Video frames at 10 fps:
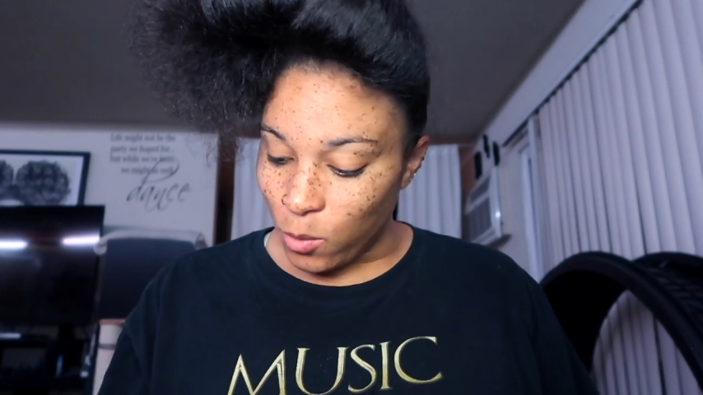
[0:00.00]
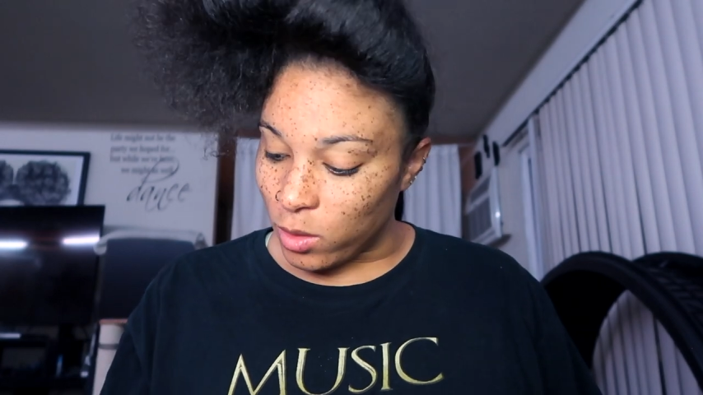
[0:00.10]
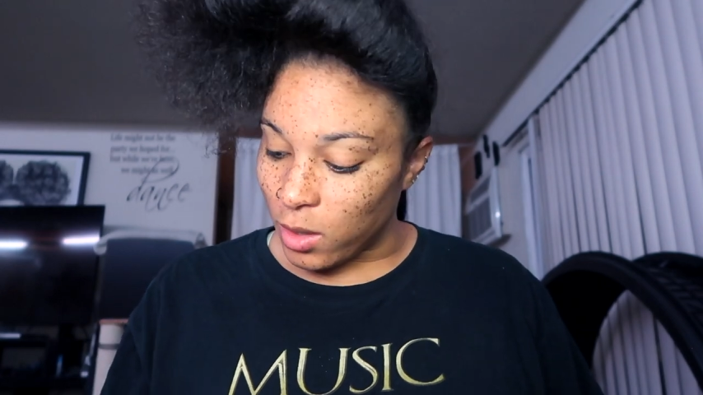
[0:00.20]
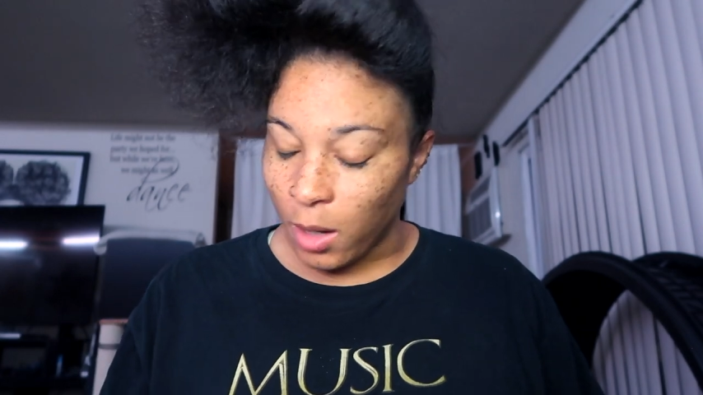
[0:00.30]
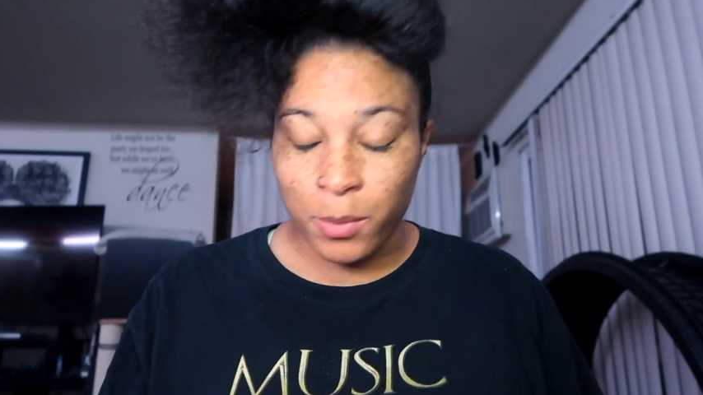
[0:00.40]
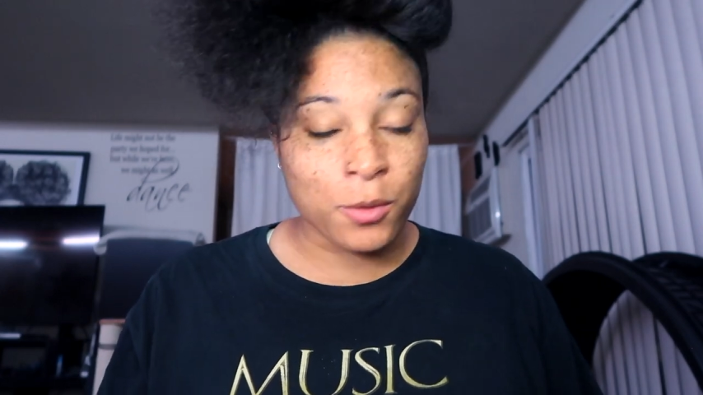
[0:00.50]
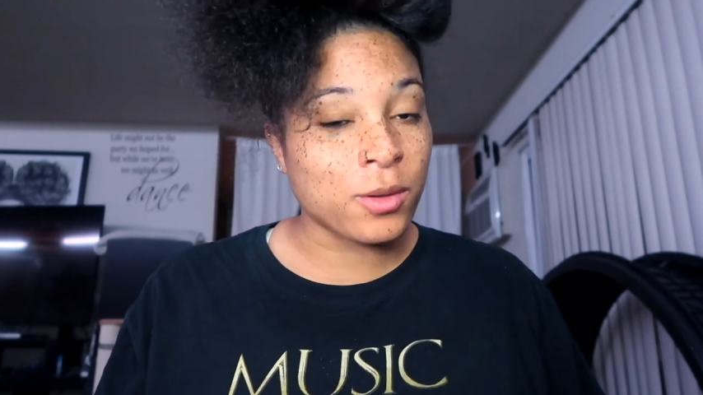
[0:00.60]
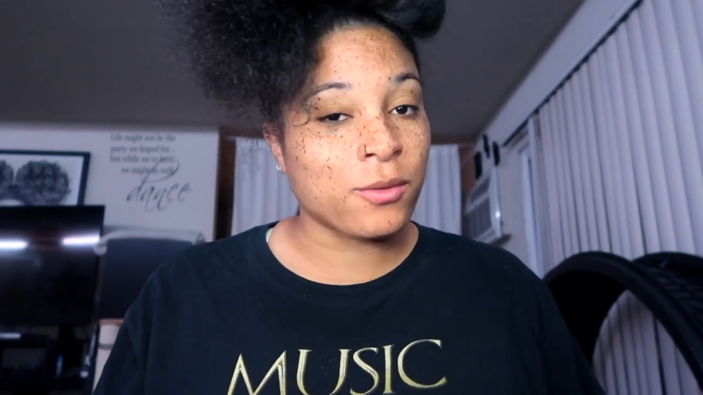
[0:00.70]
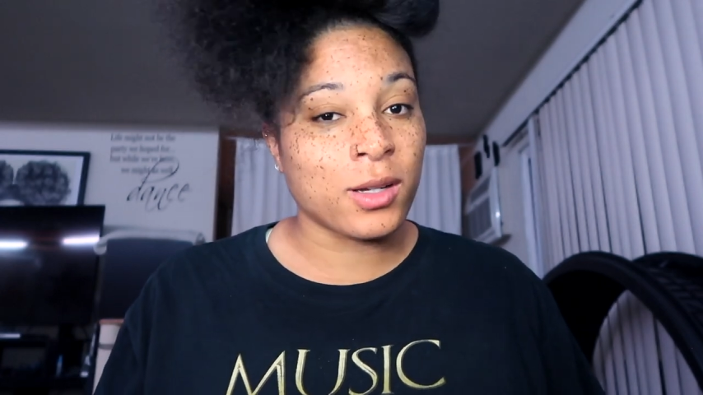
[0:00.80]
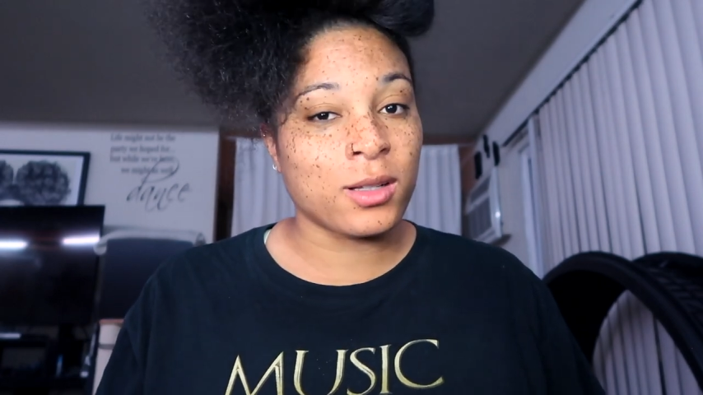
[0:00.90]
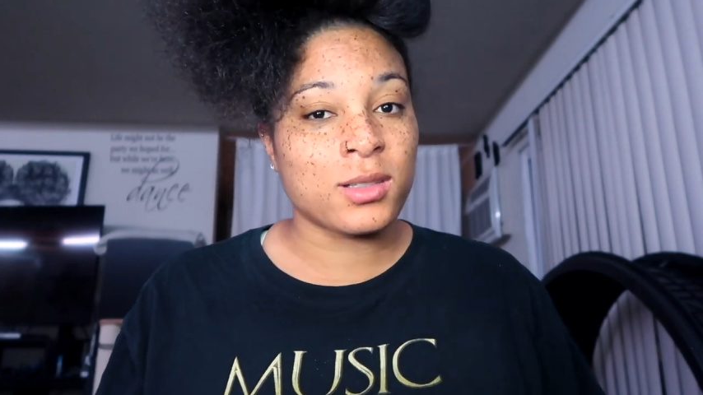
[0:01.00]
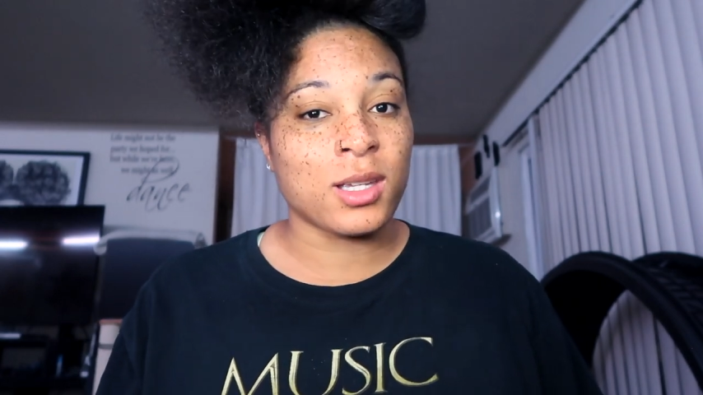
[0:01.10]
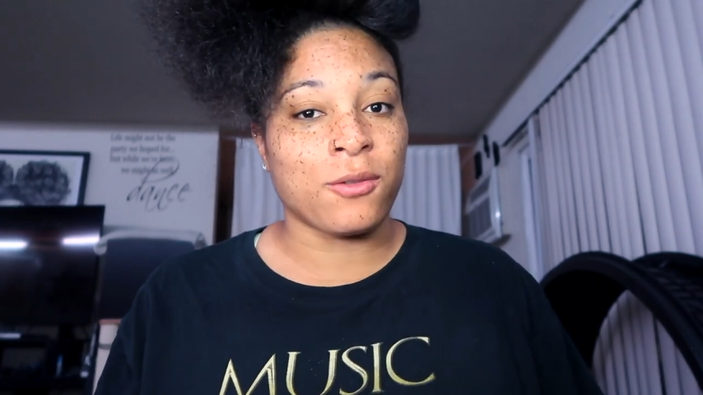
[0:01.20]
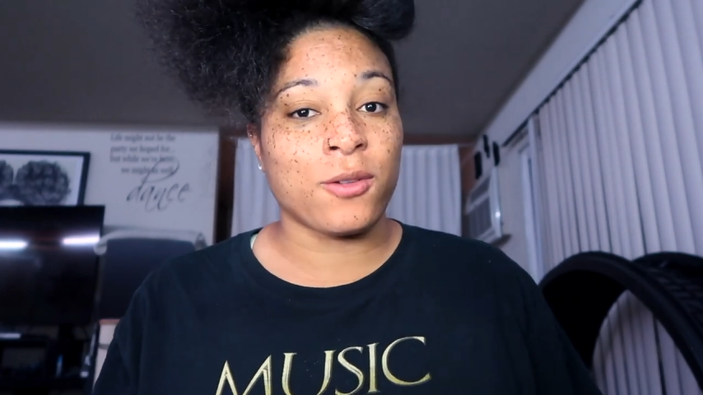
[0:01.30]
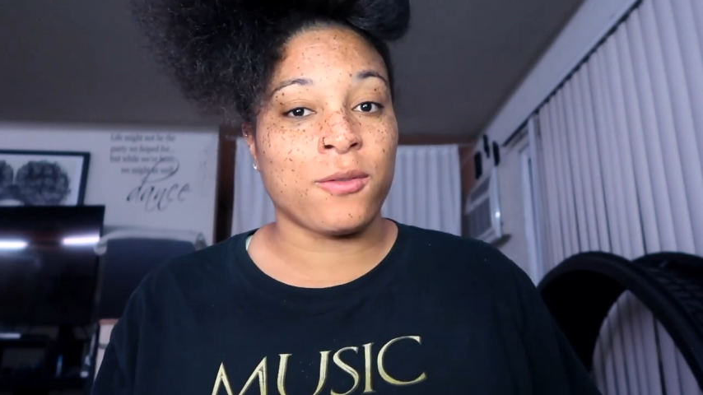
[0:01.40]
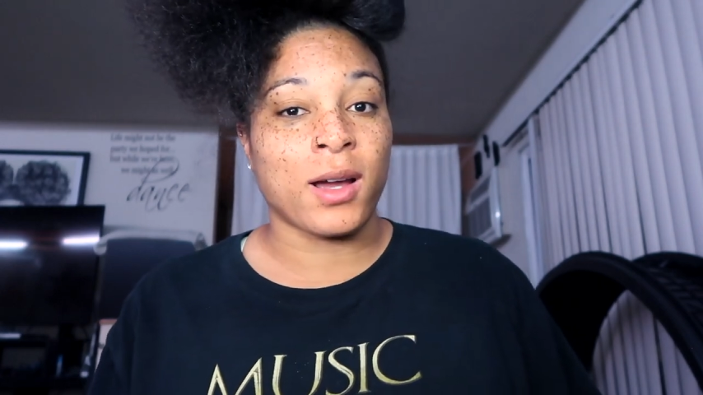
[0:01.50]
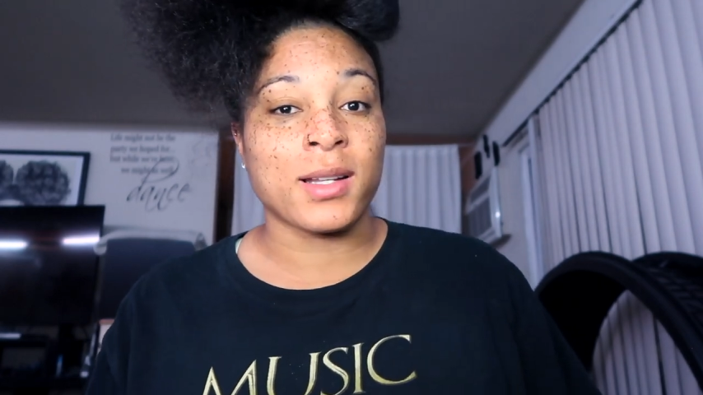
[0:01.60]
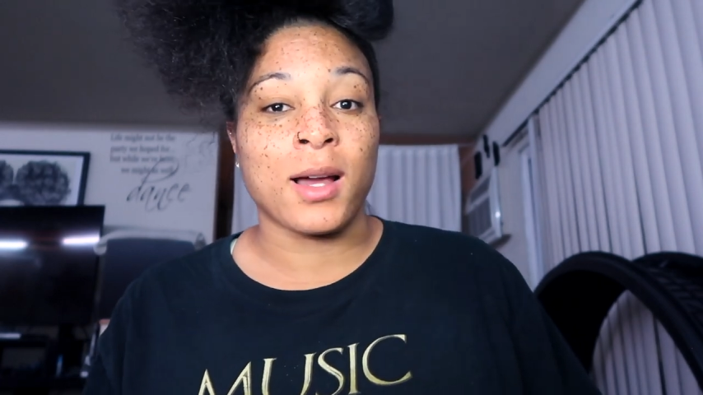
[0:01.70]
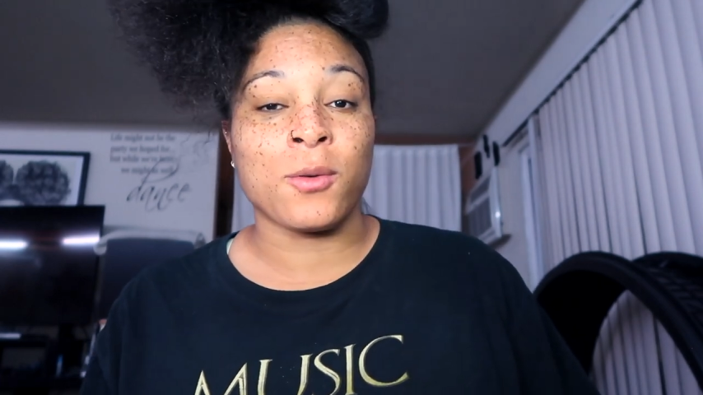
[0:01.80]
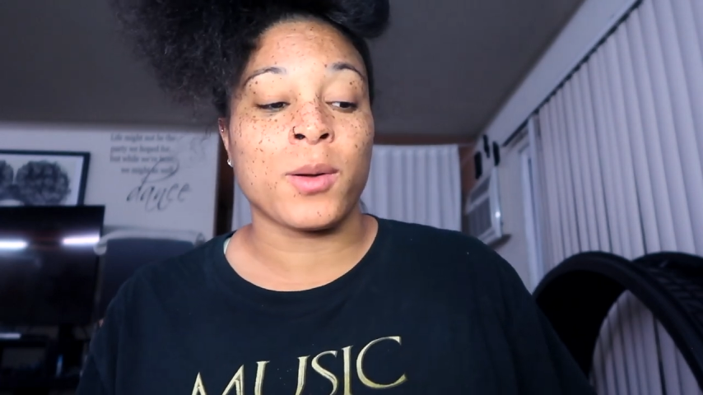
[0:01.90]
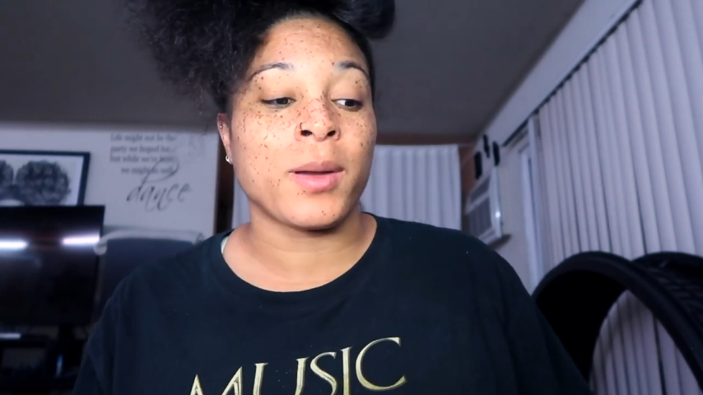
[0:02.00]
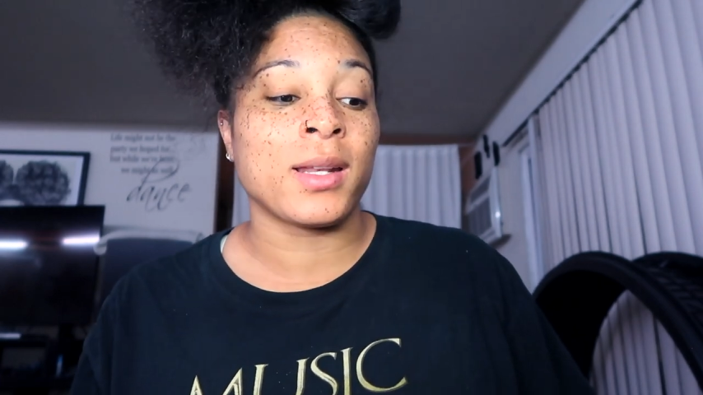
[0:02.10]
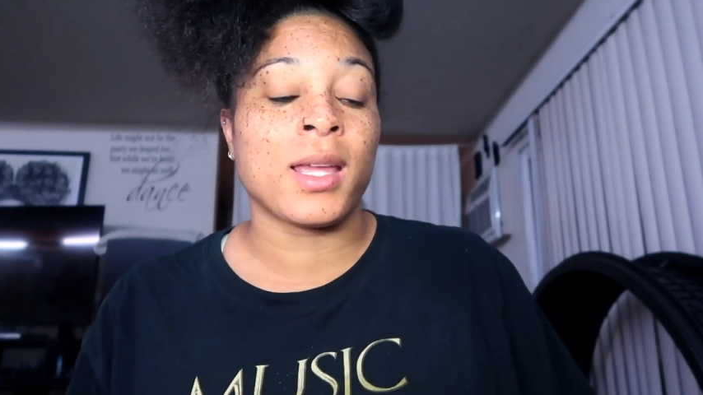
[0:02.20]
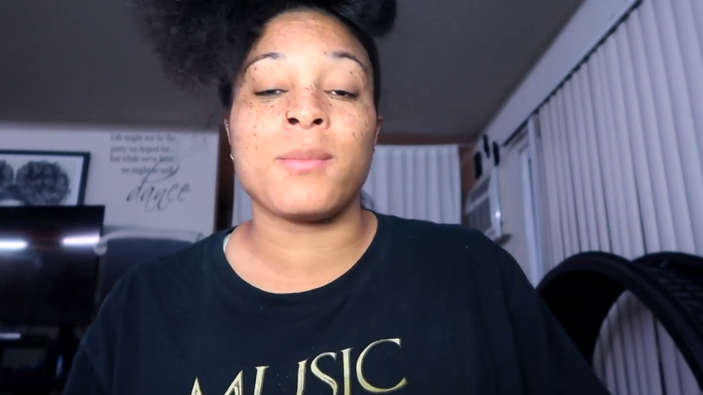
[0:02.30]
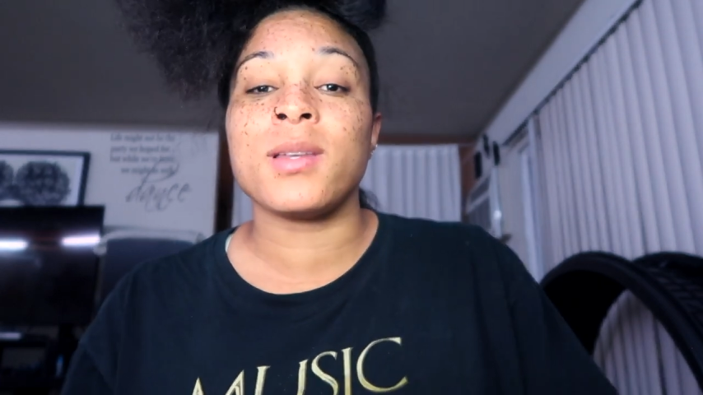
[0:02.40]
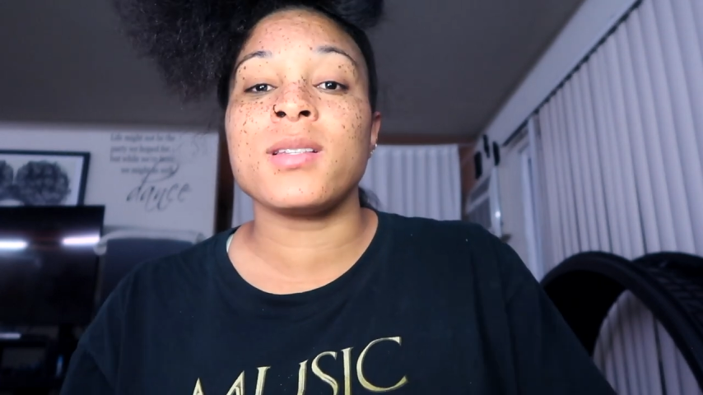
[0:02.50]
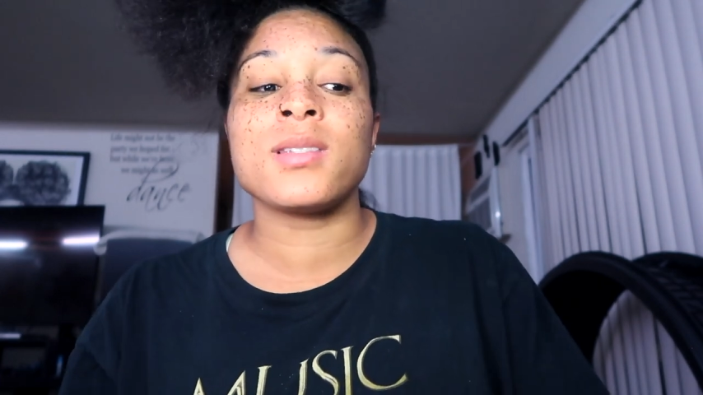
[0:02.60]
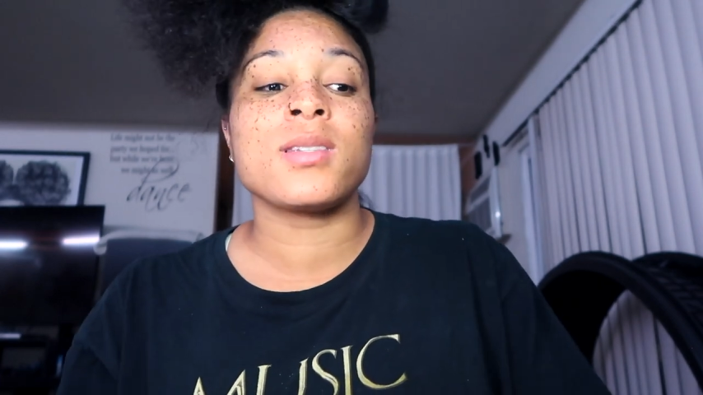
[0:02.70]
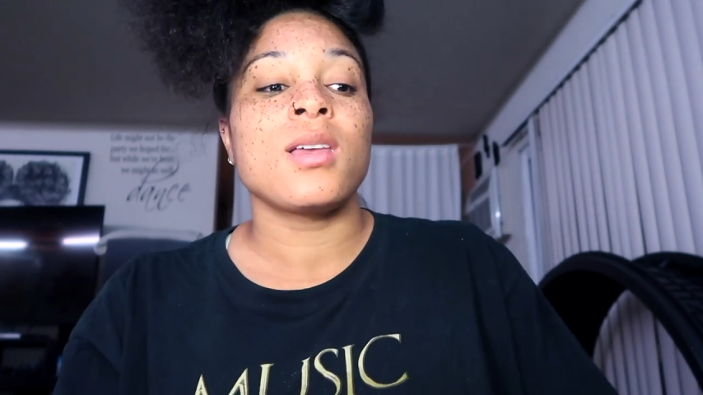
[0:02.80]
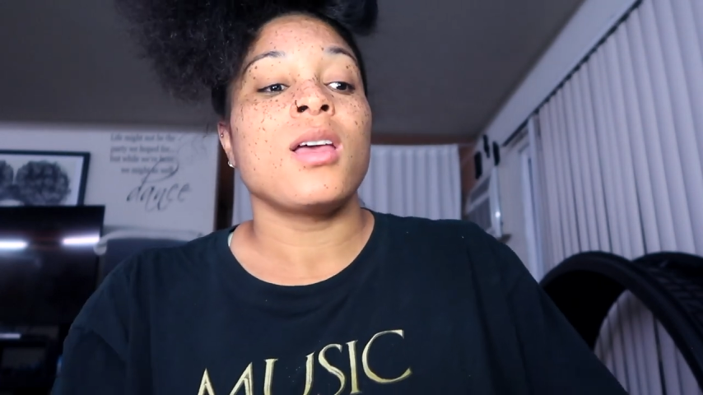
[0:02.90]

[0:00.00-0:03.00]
will not be revealed if you find out what my name is.